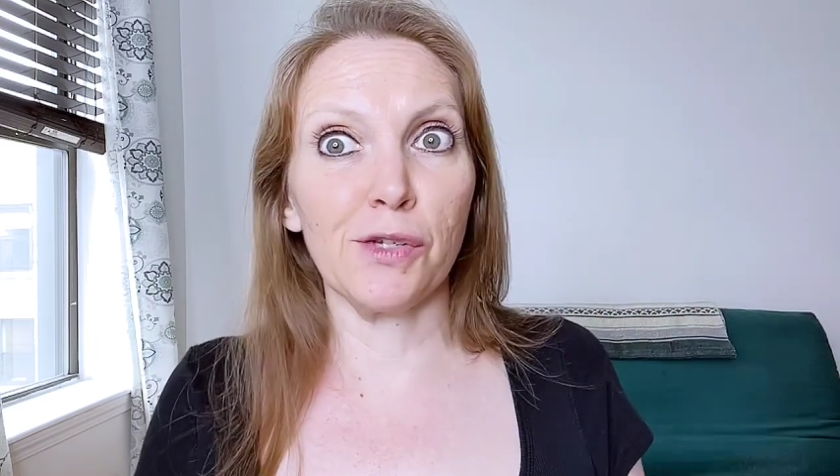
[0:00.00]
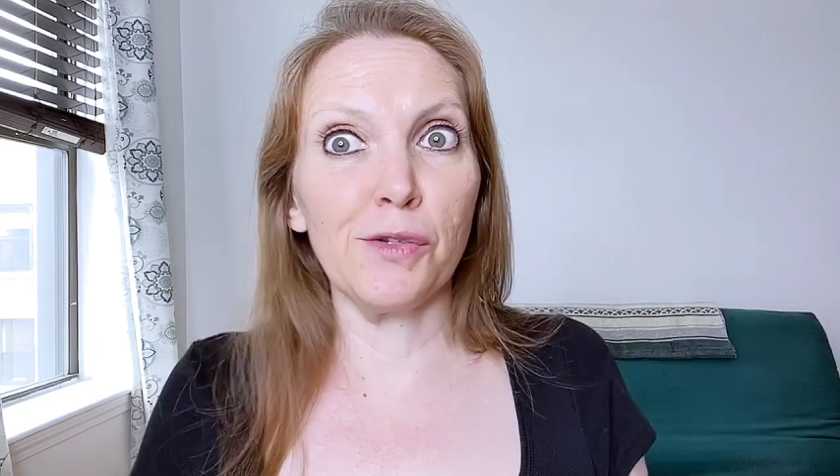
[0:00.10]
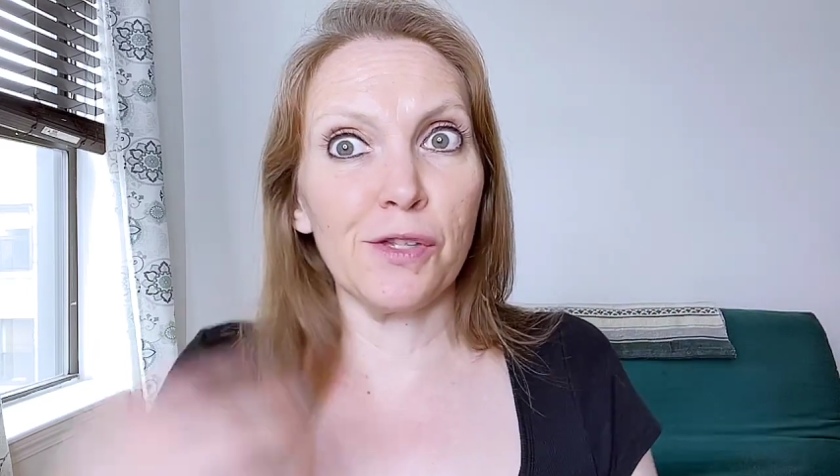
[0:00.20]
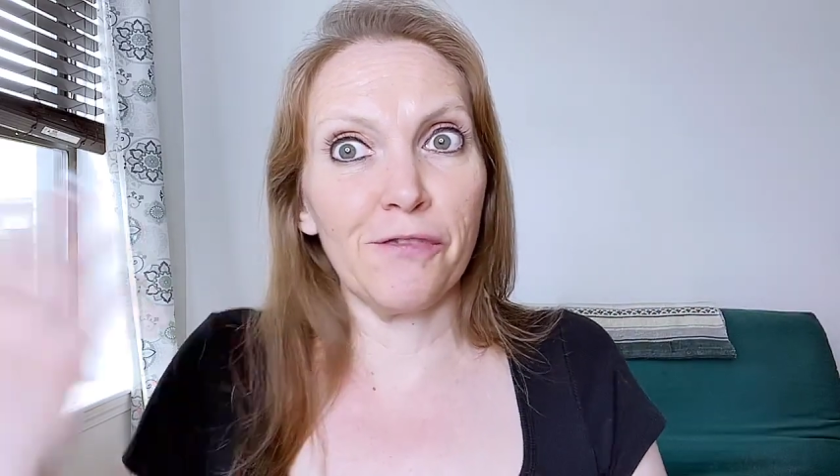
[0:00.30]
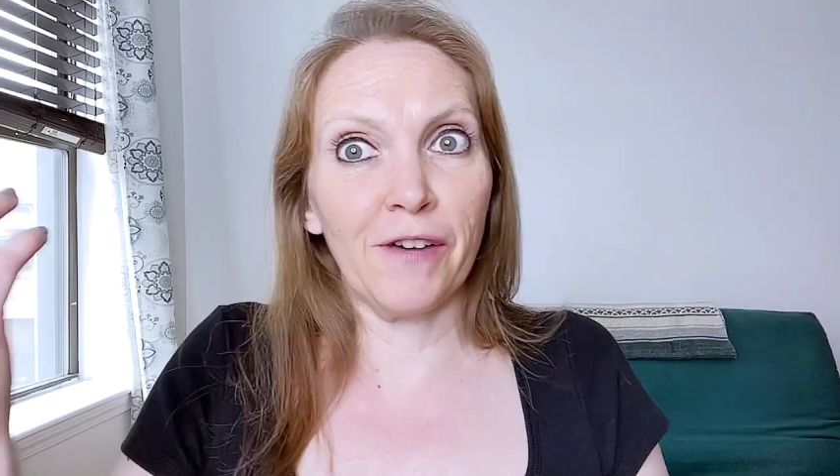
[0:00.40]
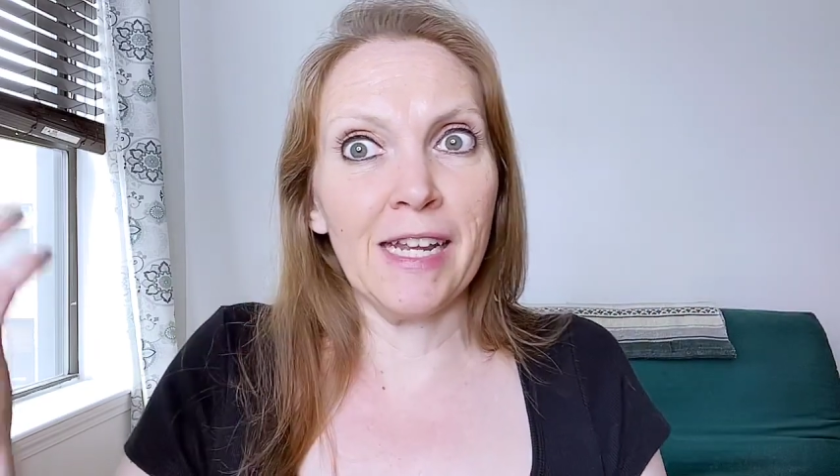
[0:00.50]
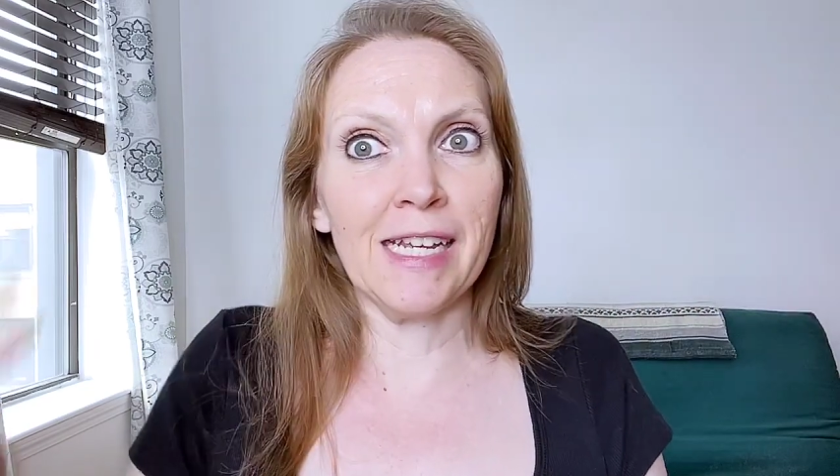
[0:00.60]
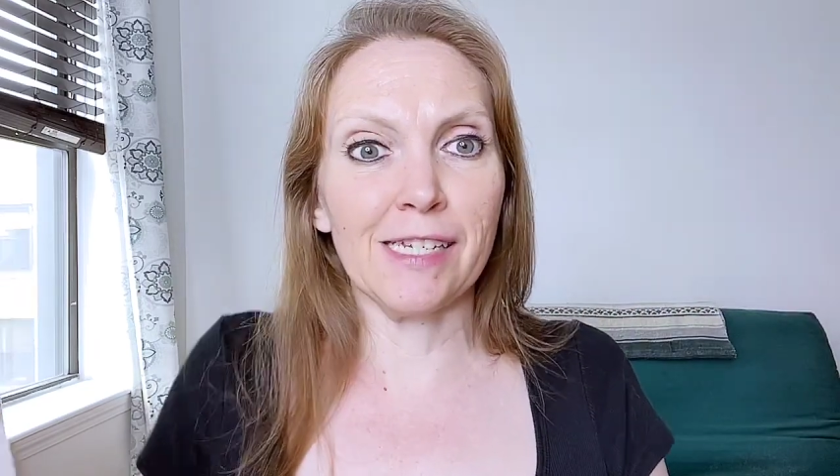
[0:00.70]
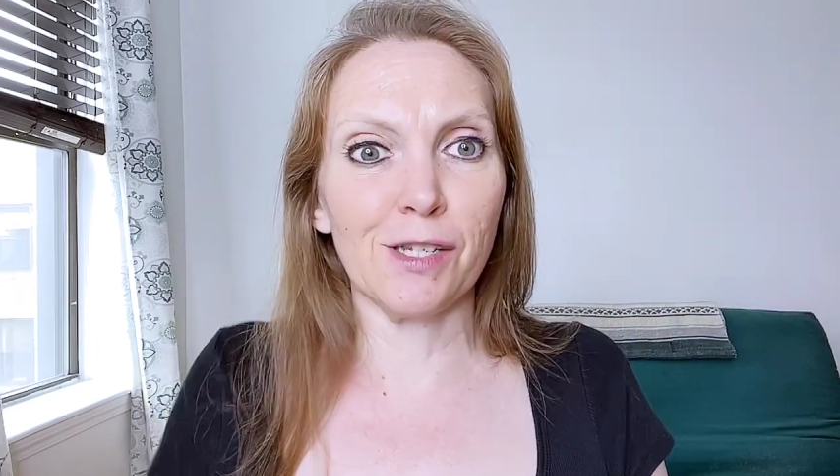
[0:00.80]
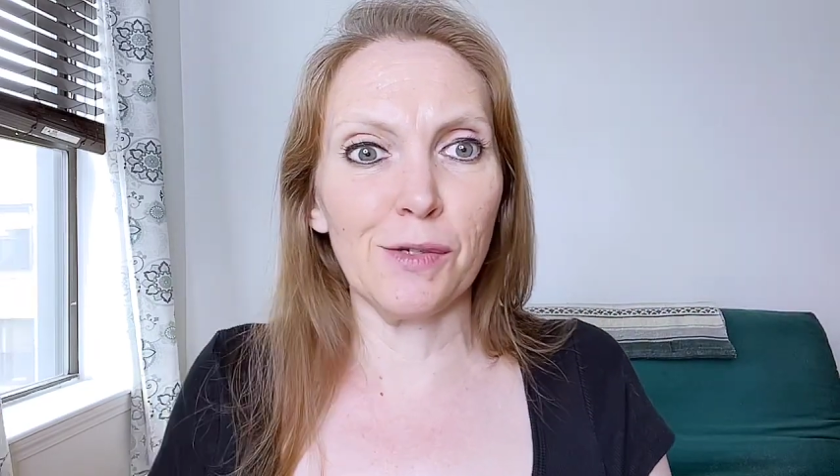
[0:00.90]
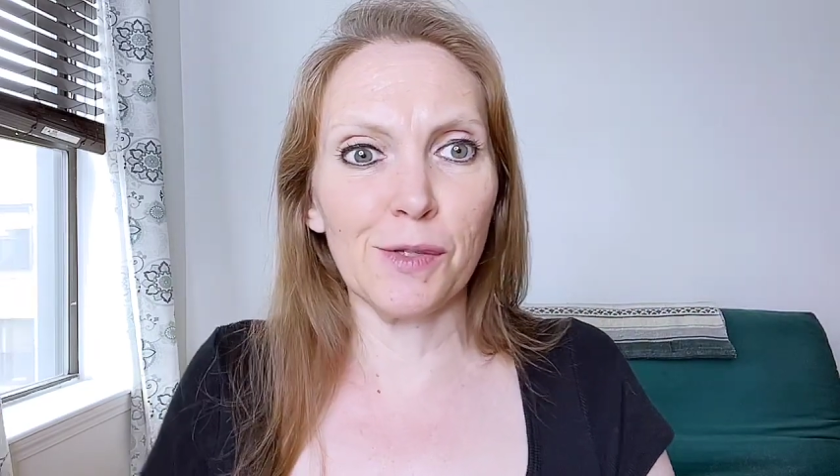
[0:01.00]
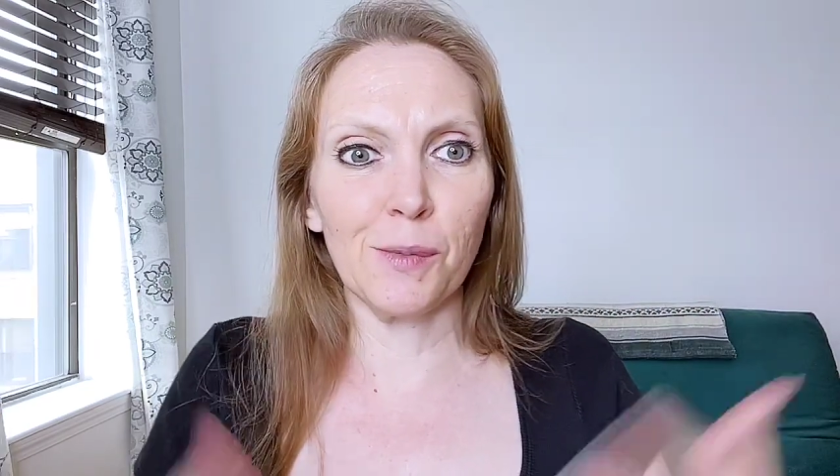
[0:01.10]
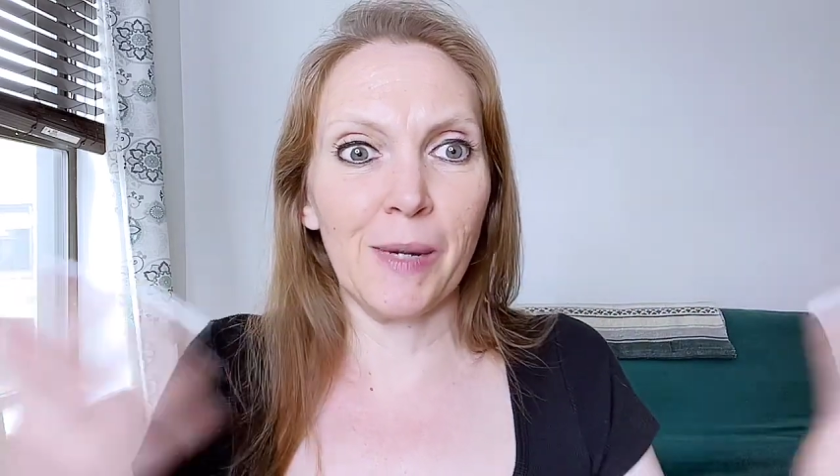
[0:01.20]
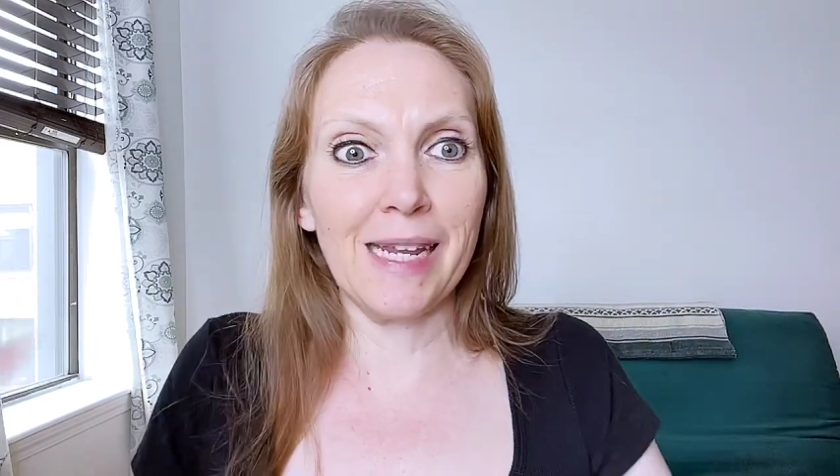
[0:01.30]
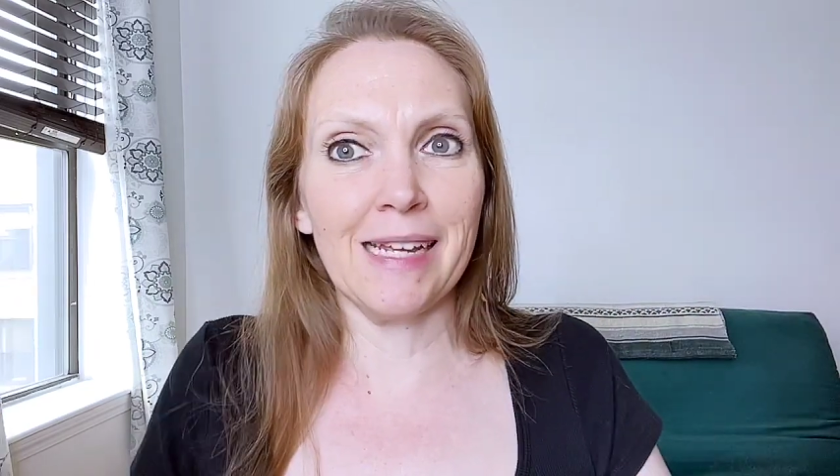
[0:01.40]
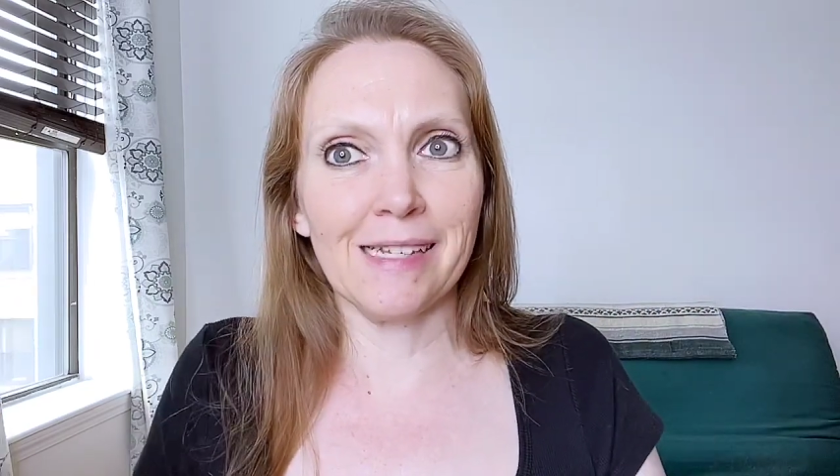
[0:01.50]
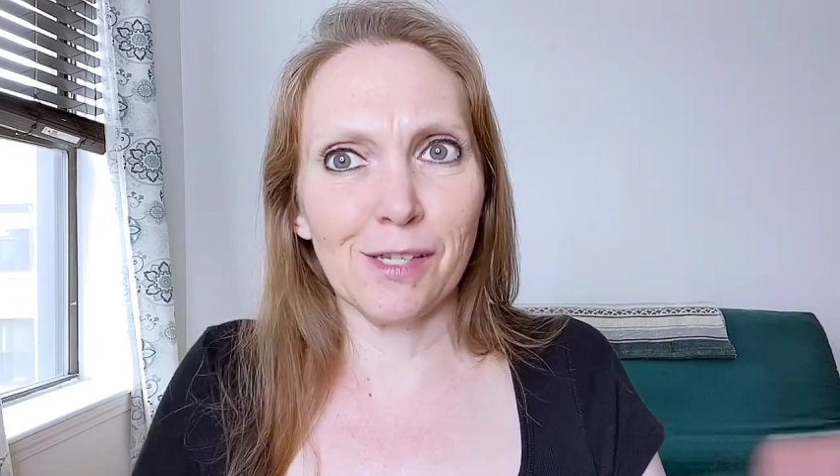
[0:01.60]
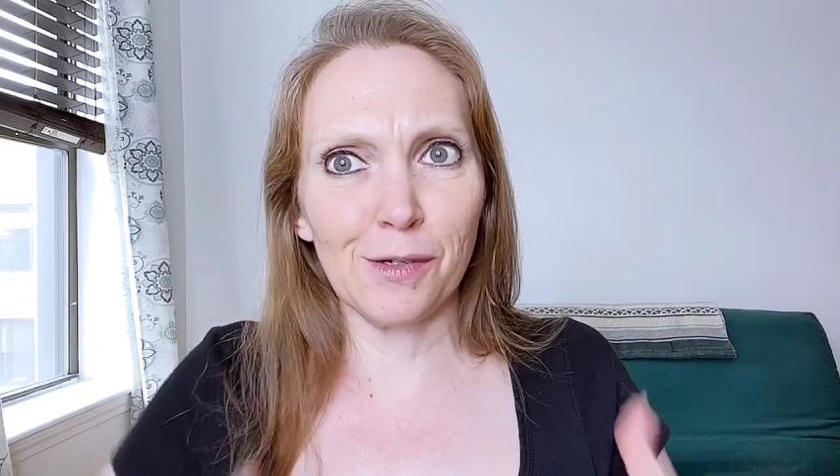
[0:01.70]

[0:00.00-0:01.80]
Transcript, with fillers: Who's the funniest? Who's the wittiest?